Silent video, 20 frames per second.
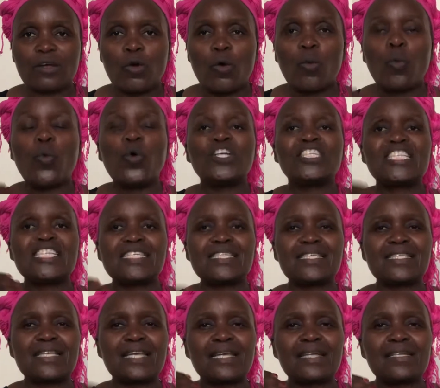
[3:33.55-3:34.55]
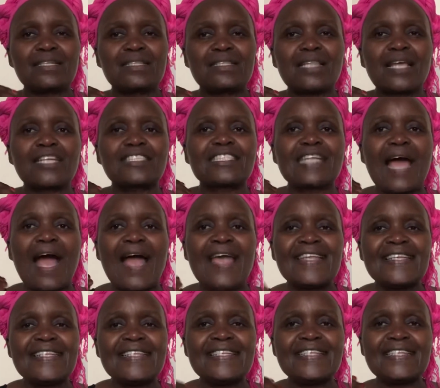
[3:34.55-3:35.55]
what is it that I
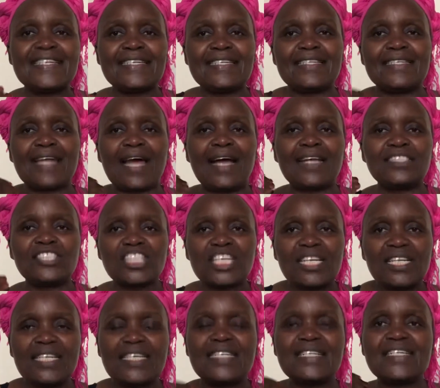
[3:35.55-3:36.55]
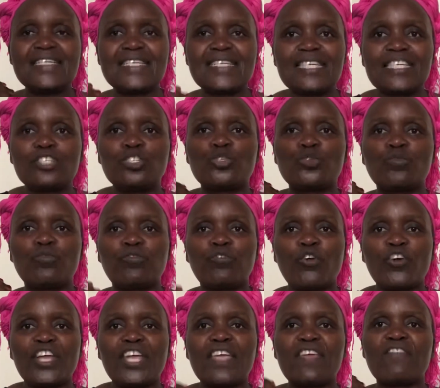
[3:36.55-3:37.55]
need, Angeline need to
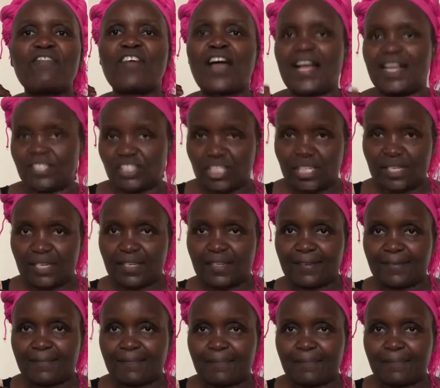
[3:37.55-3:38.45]
forgive Angeline?